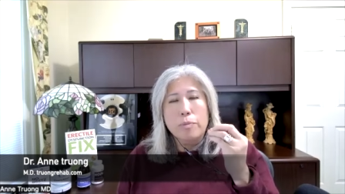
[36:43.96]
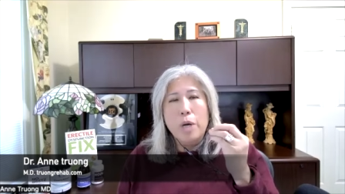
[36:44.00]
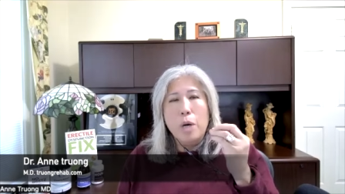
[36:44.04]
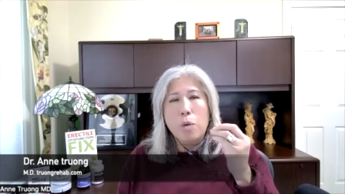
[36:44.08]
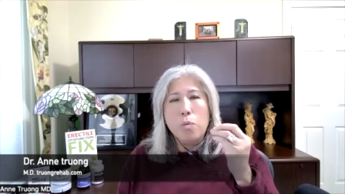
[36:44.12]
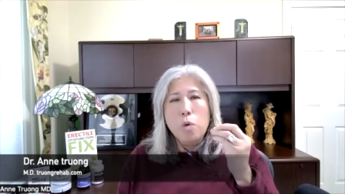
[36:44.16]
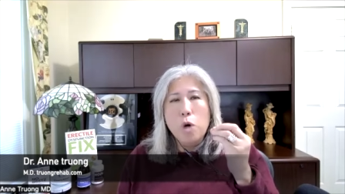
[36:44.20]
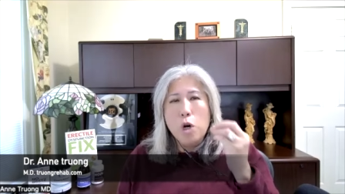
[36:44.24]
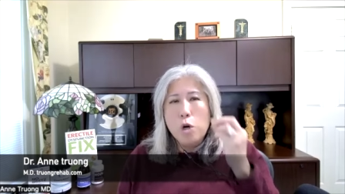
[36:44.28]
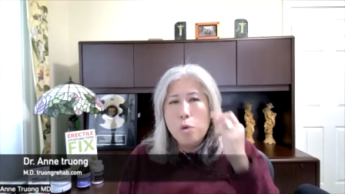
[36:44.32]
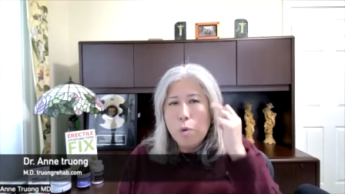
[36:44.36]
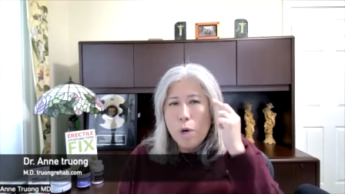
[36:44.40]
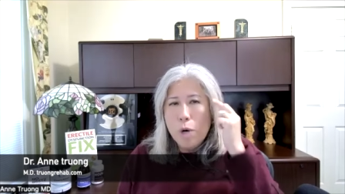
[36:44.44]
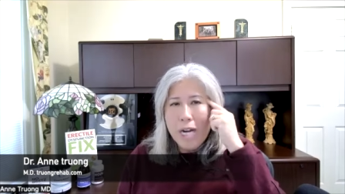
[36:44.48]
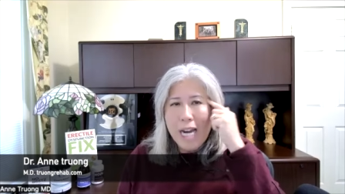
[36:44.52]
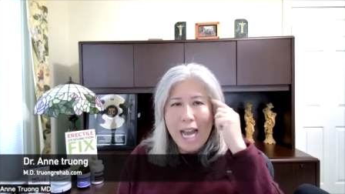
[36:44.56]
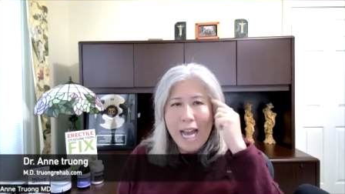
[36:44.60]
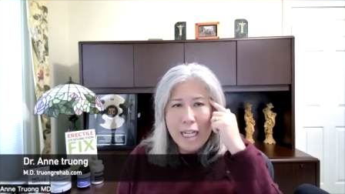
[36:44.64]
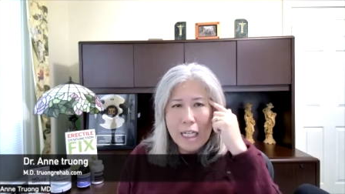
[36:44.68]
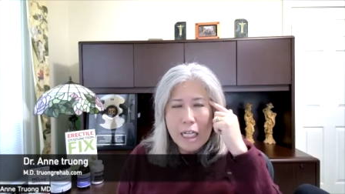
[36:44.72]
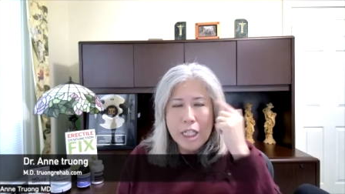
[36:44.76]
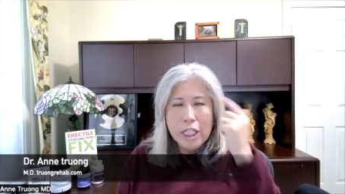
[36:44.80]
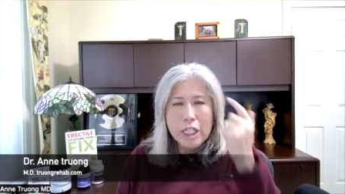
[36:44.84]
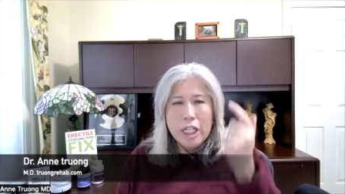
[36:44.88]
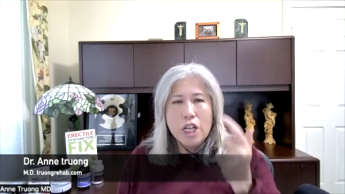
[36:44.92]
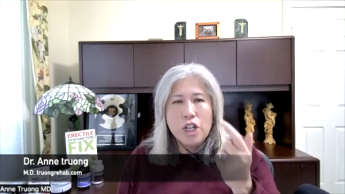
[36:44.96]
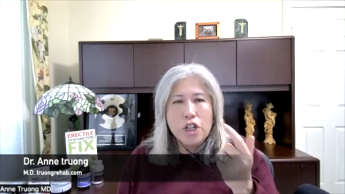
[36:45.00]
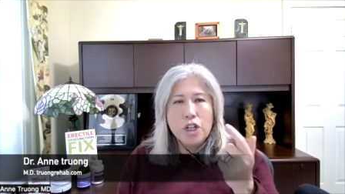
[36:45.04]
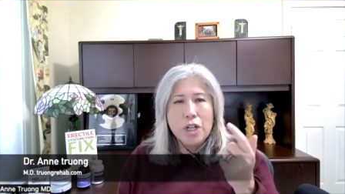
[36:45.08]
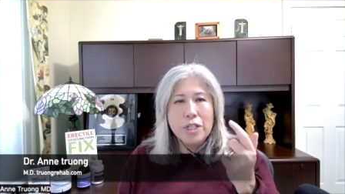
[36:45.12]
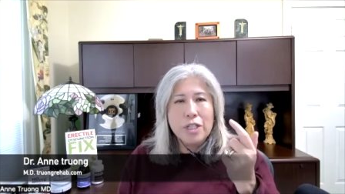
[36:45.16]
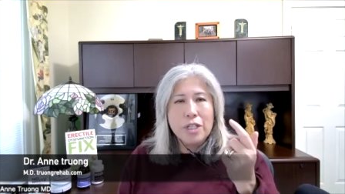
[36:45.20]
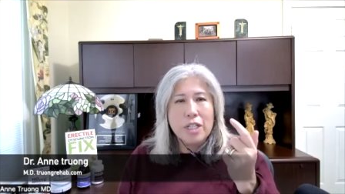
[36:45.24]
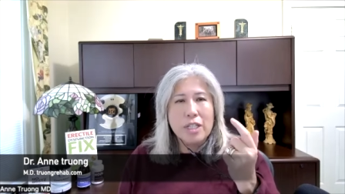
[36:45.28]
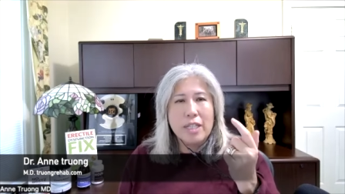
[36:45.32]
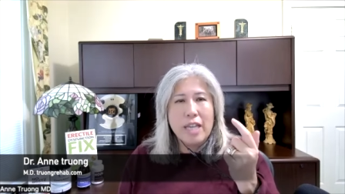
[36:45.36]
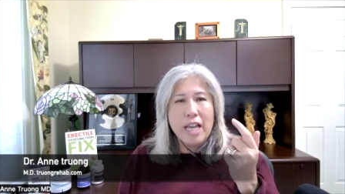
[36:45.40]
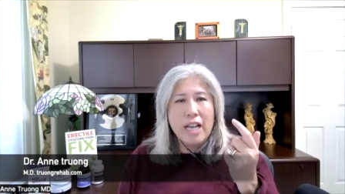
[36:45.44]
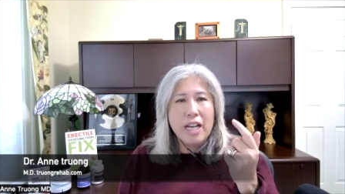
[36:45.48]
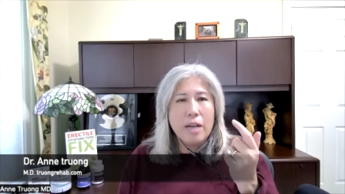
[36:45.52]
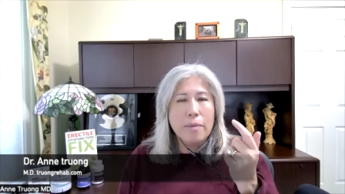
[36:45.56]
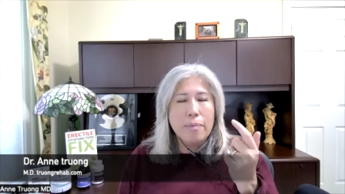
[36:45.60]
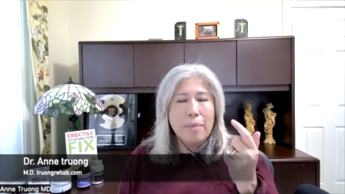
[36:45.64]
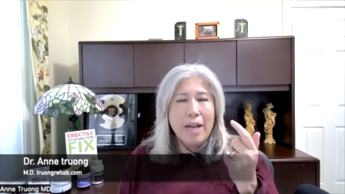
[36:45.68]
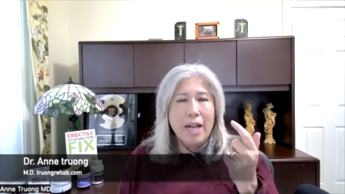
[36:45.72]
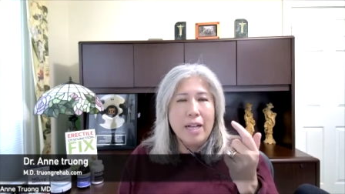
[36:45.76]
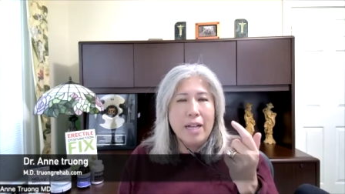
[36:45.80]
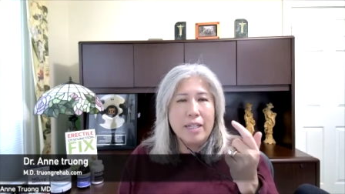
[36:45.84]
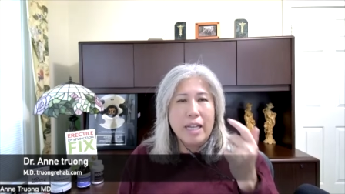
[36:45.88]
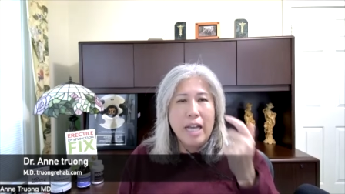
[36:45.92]
we're, we're not conditioned to think
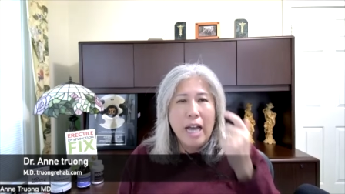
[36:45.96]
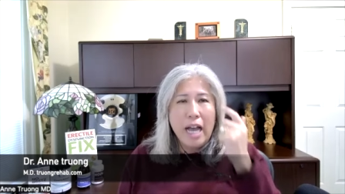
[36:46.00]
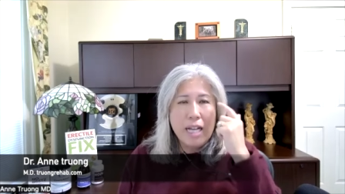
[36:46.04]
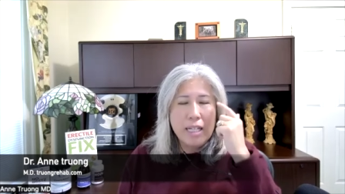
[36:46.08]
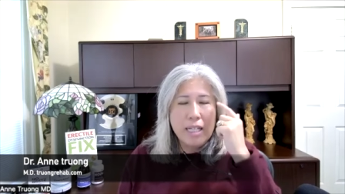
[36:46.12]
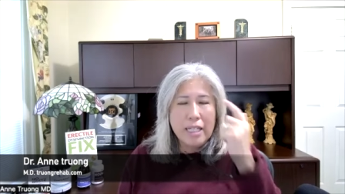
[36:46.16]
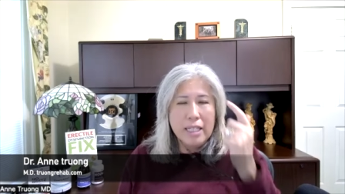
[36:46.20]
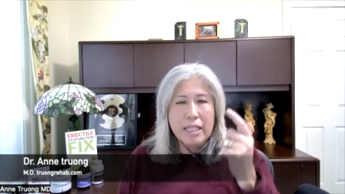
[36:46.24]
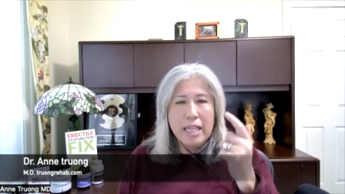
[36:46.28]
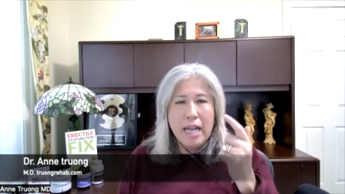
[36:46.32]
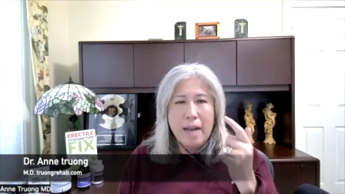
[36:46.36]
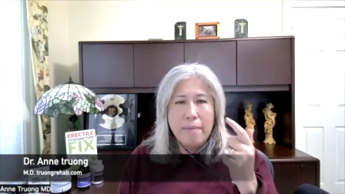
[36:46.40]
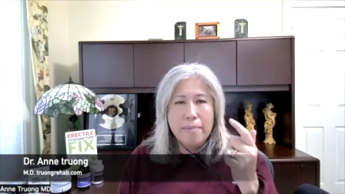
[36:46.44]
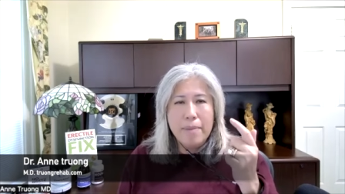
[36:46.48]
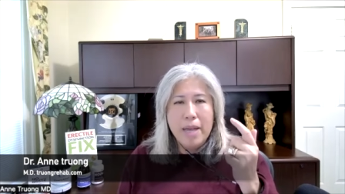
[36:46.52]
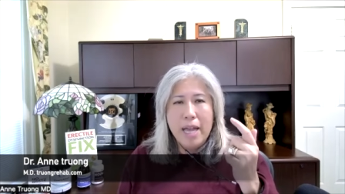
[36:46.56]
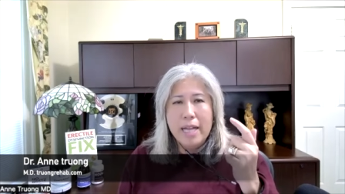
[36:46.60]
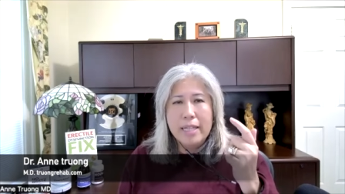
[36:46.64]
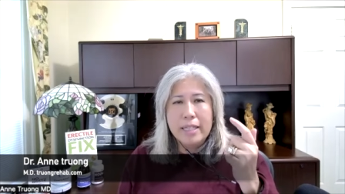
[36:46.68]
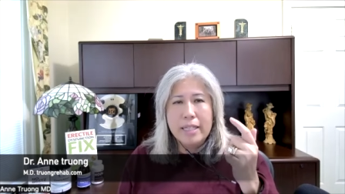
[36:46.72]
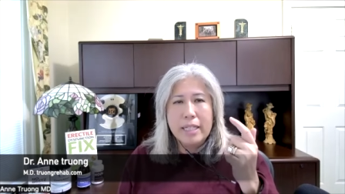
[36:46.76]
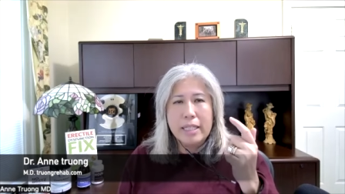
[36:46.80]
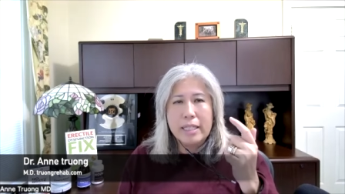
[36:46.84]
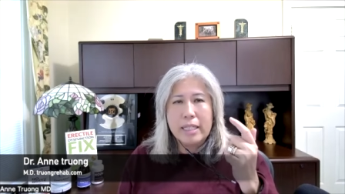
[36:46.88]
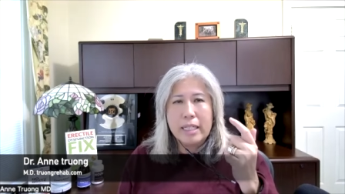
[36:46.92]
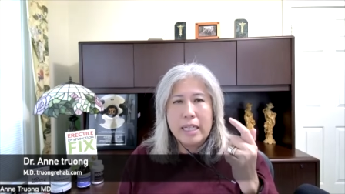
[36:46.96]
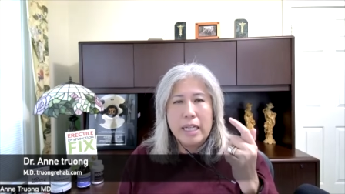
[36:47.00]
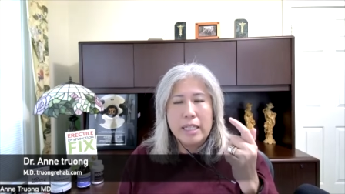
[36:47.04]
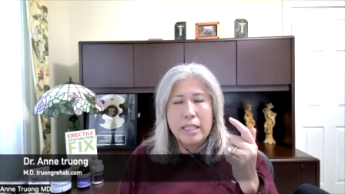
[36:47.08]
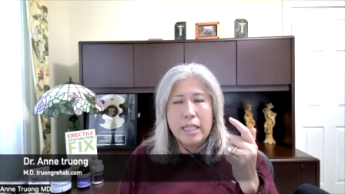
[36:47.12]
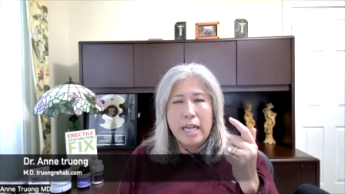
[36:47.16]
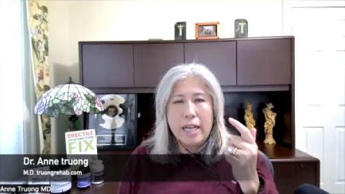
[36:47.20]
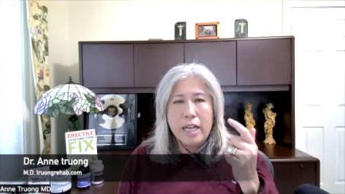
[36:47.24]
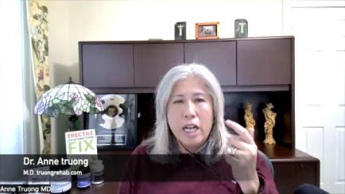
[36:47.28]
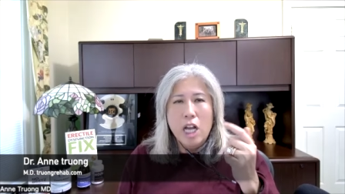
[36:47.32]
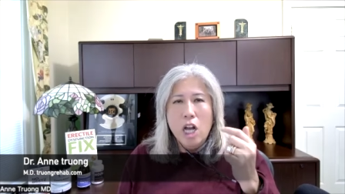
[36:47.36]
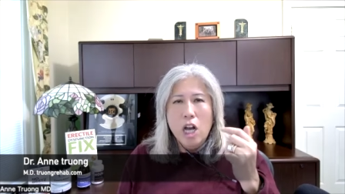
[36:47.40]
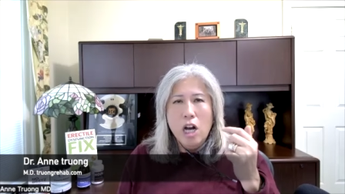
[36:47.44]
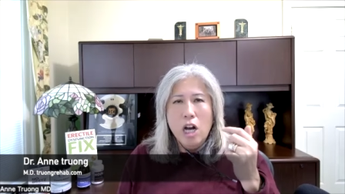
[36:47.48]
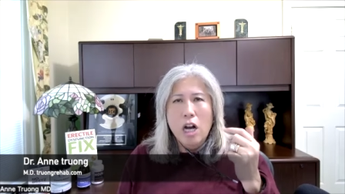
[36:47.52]
about that and that men that kind of like